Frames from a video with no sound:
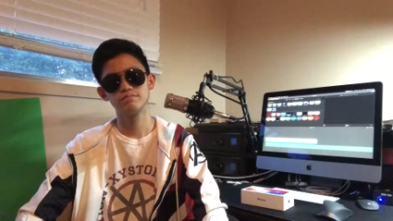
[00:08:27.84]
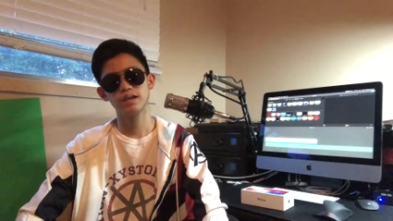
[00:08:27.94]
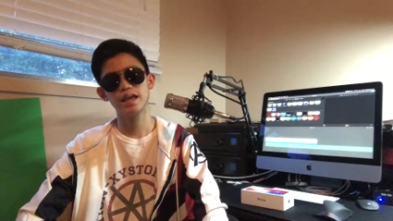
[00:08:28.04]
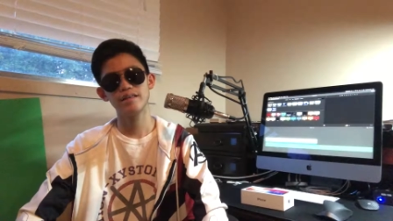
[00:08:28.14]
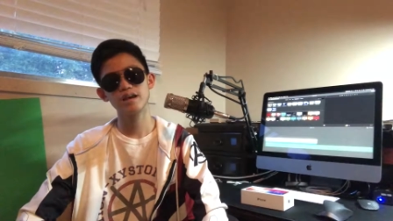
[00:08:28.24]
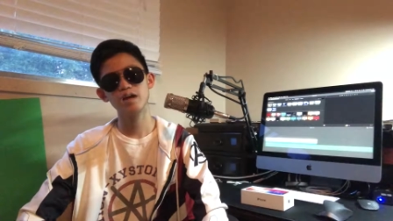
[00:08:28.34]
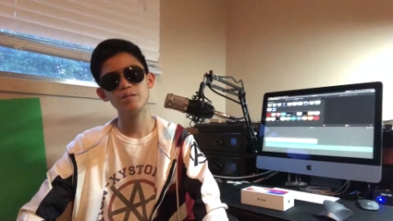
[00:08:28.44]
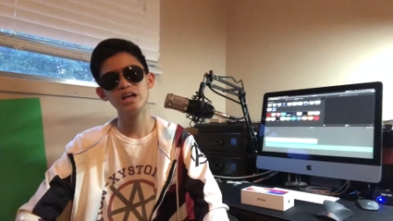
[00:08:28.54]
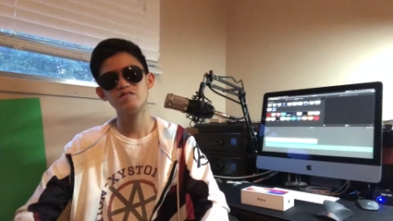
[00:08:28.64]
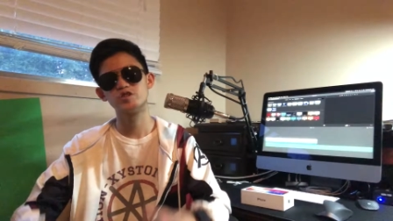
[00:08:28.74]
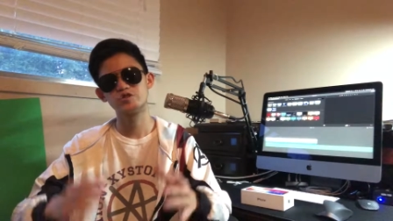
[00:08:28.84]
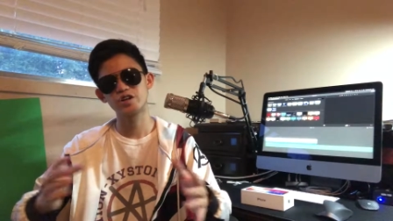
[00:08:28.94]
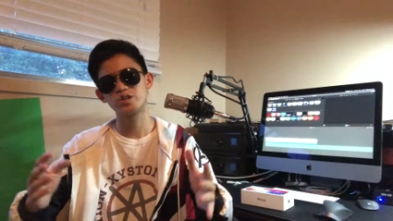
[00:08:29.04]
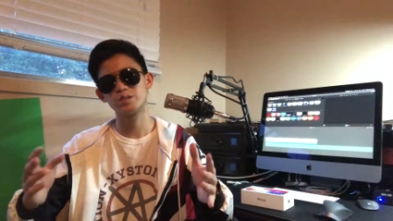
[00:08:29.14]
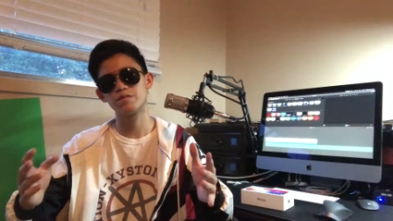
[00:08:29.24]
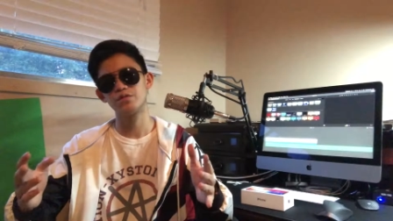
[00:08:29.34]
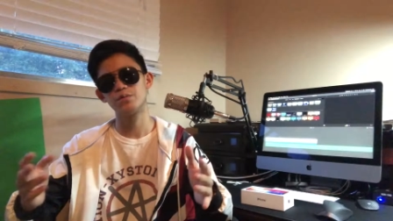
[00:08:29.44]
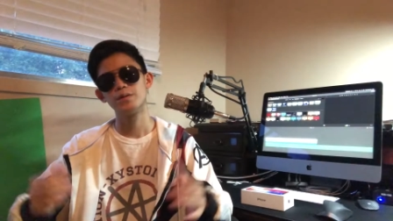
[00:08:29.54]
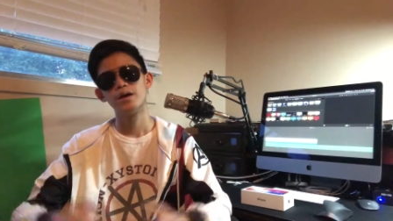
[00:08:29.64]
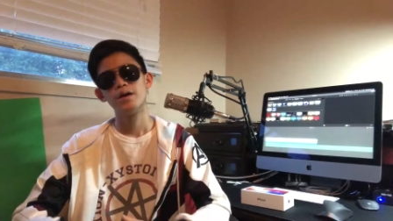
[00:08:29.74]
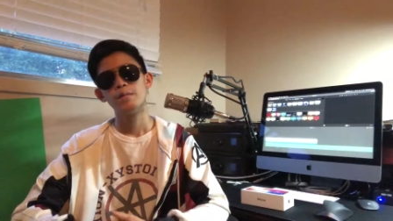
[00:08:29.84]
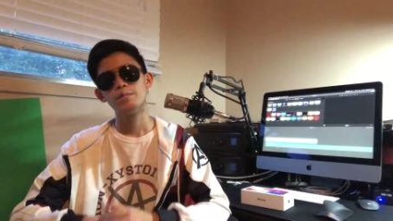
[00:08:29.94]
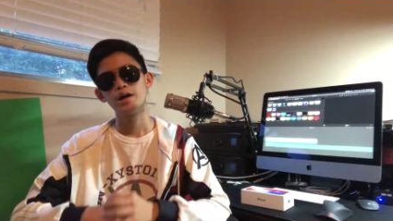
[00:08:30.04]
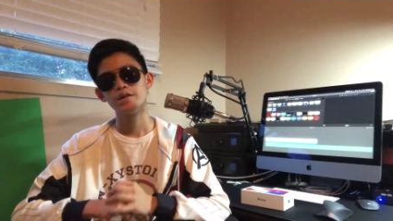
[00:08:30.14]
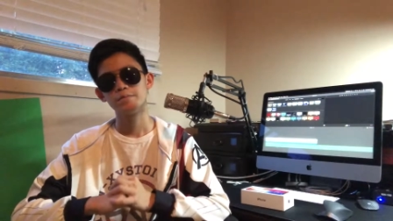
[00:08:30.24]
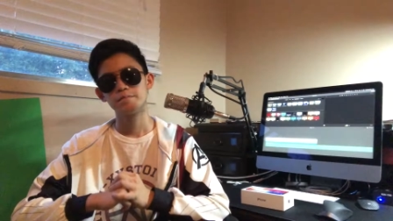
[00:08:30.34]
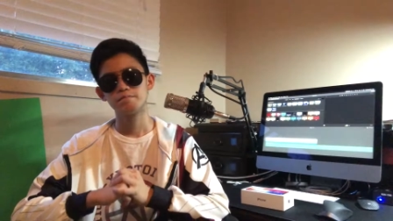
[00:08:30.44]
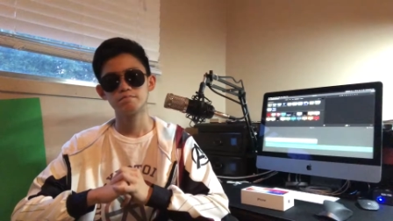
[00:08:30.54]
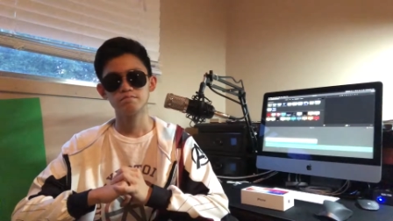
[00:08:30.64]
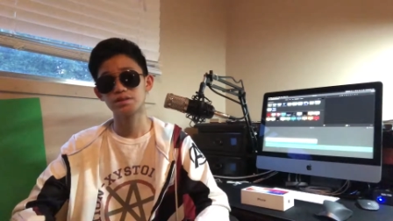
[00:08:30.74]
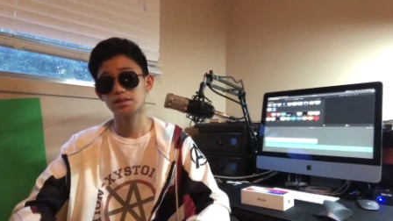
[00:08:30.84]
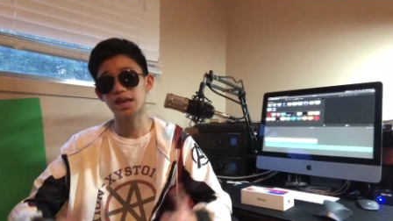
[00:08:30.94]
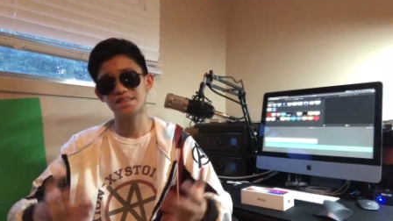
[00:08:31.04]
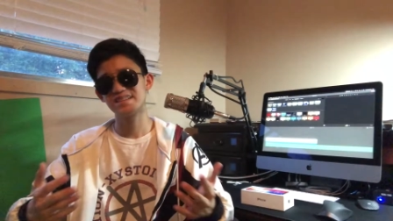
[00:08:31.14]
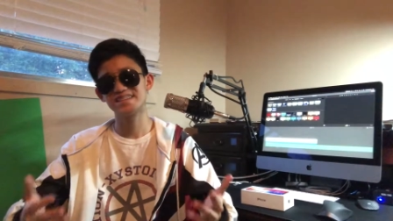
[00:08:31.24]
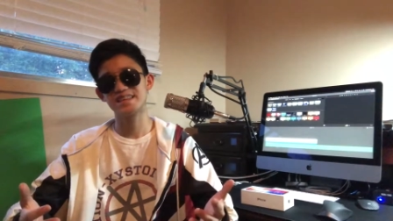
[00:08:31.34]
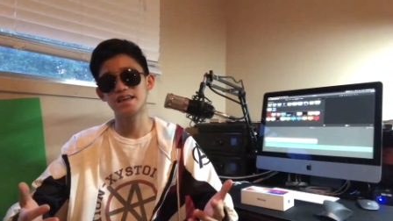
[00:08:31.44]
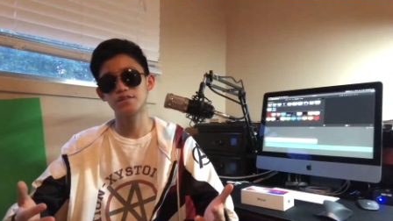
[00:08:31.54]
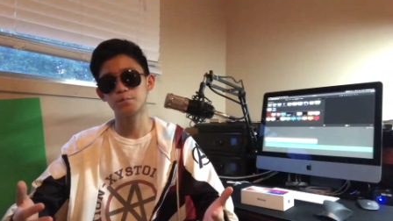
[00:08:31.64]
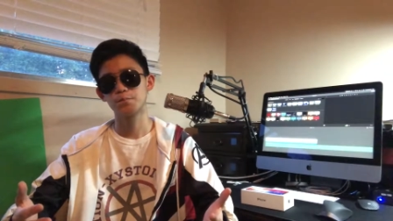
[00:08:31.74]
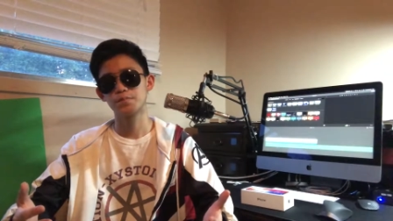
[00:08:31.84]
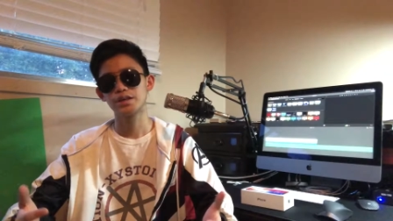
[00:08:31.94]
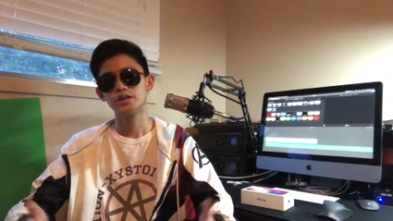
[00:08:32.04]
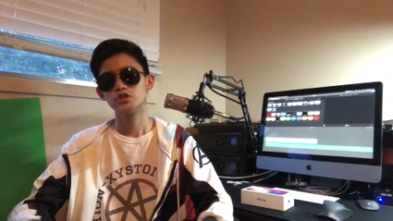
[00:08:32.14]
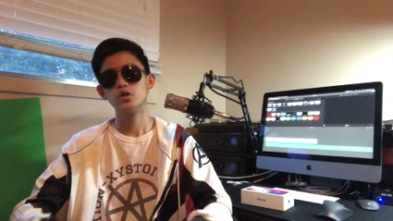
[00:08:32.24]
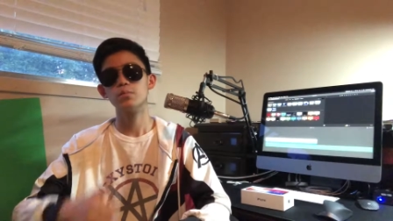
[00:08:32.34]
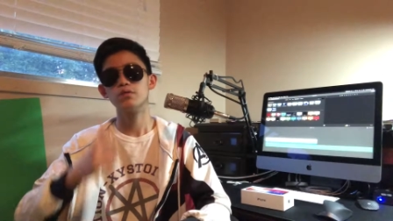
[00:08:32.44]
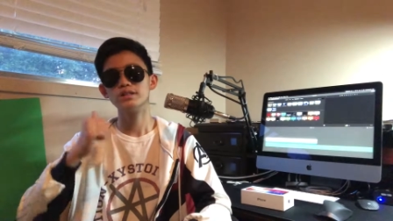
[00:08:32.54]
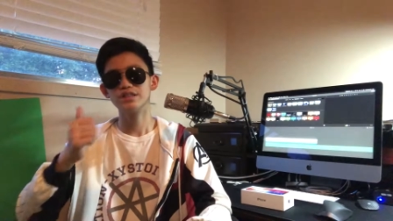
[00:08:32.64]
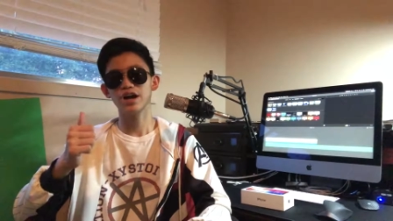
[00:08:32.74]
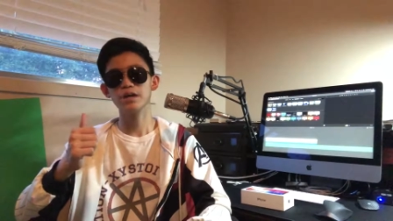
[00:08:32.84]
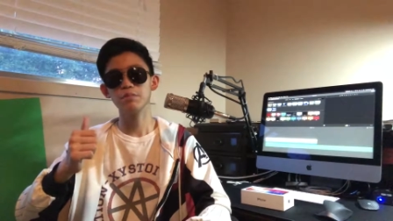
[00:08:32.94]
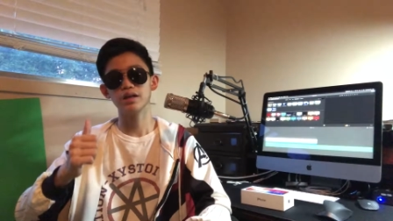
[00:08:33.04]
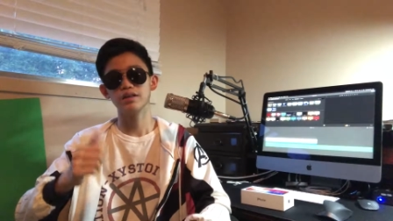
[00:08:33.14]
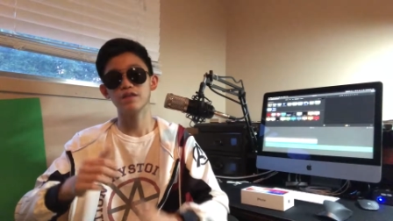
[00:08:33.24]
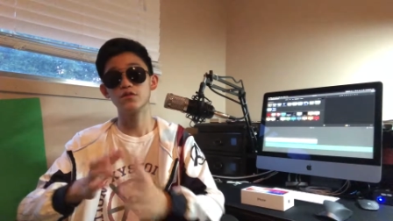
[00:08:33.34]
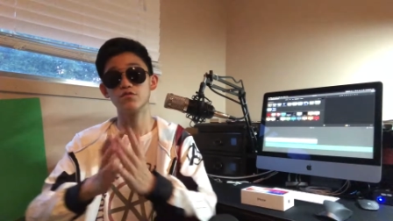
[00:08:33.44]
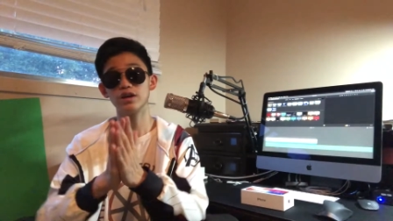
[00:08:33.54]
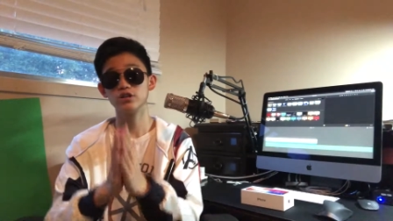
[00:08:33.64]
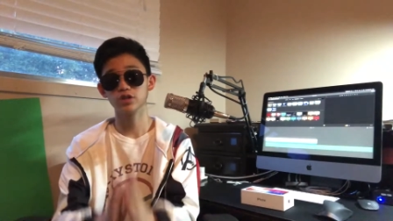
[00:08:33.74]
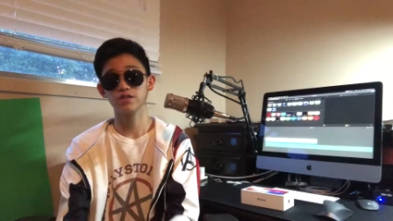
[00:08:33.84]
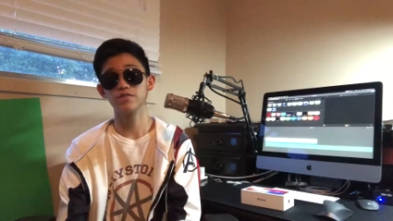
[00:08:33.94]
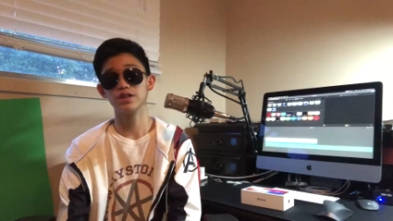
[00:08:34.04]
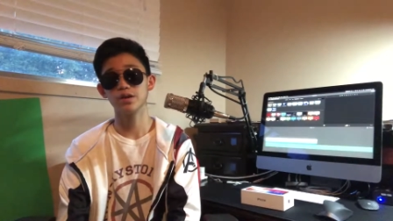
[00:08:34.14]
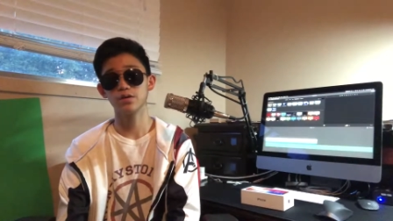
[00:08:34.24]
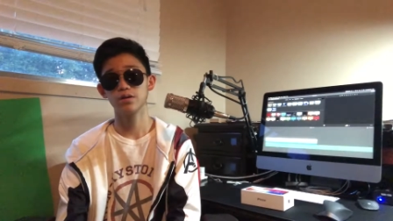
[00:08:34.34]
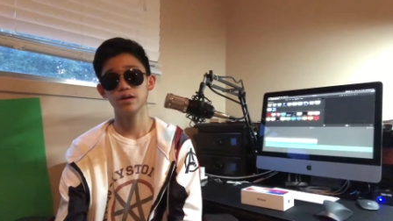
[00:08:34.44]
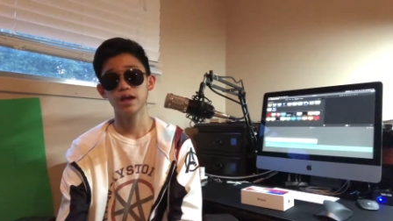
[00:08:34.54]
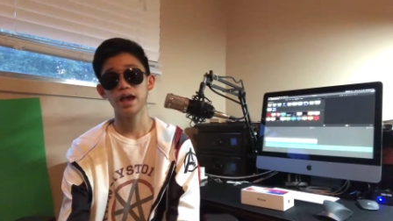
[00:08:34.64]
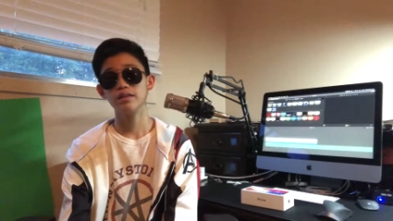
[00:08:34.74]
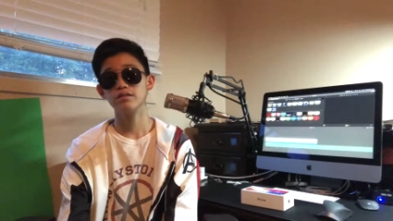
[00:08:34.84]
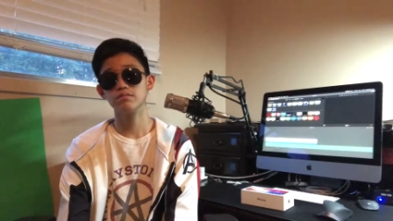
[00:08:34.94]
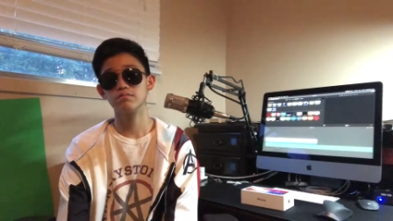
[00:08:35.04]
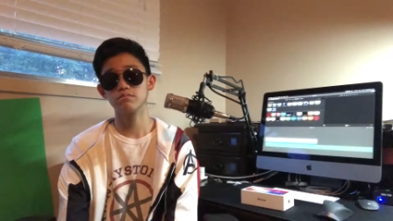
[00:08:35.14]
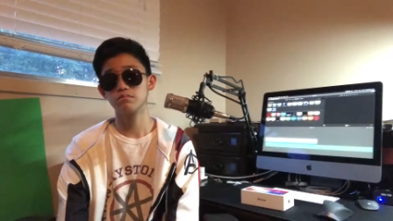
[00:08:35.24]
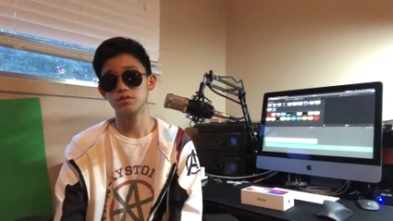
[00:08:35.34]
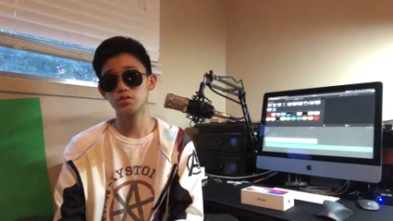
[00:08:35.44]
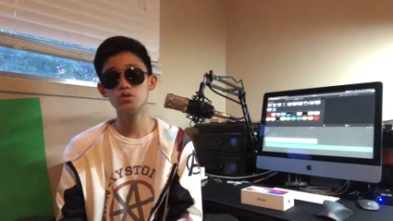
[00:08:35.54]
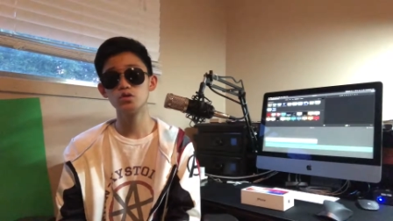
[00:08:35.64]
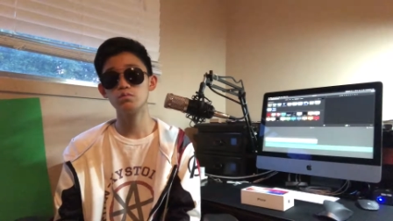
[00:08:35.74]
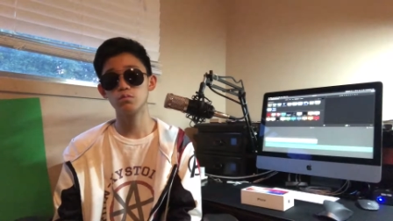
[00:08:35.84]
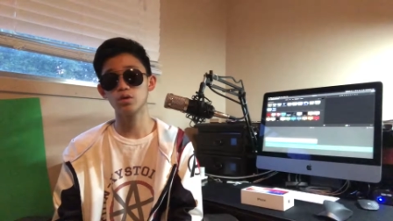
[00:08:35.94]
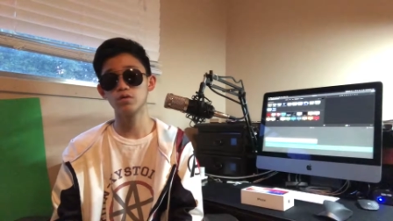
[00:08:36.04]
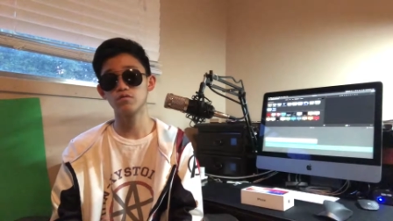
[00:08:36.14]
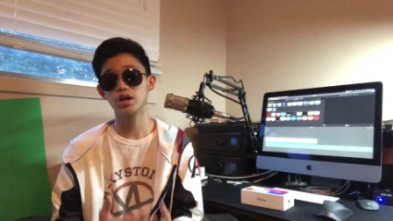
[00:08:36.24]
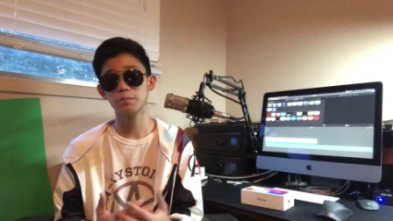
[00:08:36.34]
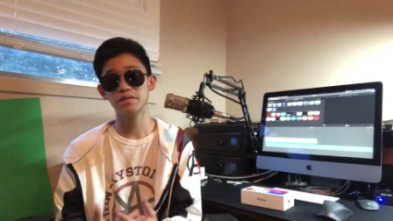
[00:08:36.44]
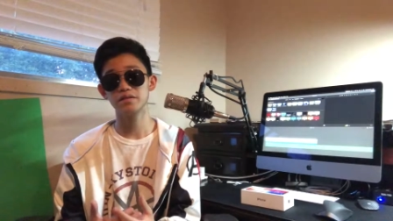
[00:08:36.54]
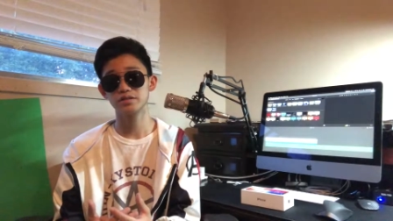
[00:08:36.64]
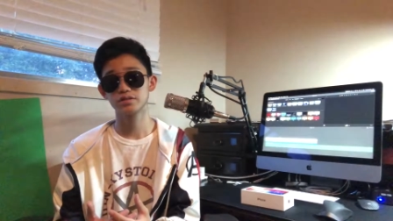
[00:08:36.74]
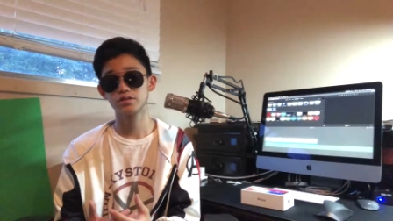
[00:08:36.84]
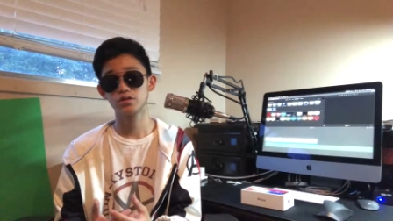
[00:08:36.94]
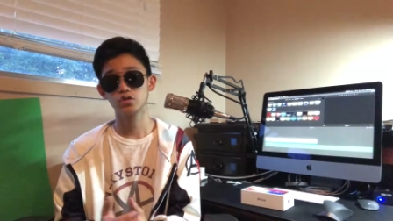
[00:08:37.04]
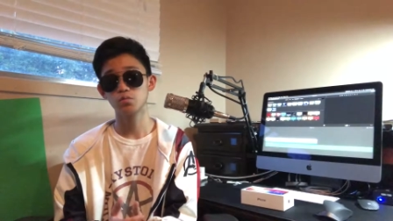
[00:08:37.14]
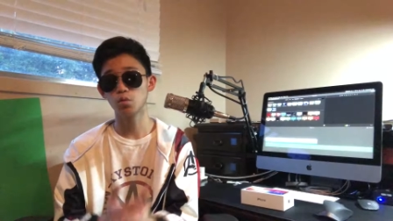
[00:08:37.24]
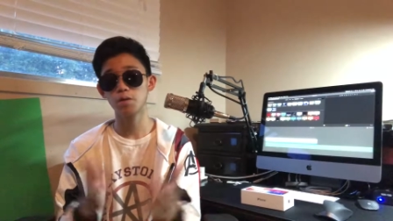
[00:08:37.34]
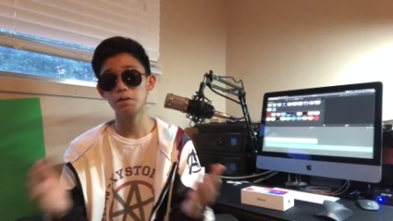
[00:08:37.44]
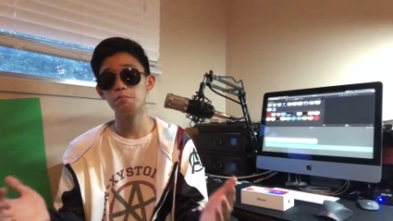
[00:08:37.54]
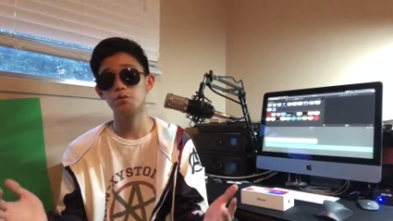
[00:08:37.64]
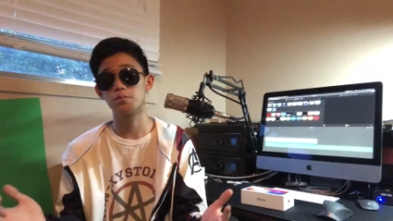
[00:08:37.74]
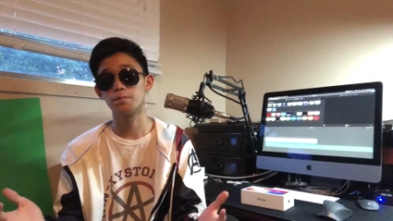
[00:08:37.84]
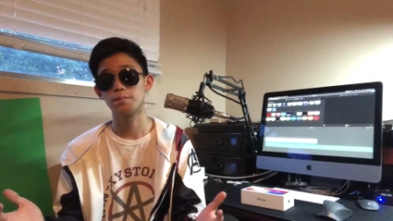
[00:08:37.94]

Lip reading: and I might have triggered some of you, but yeah, this is the end. So press the like button if you really enjoyed the video, and YouTube will recommend this to more people.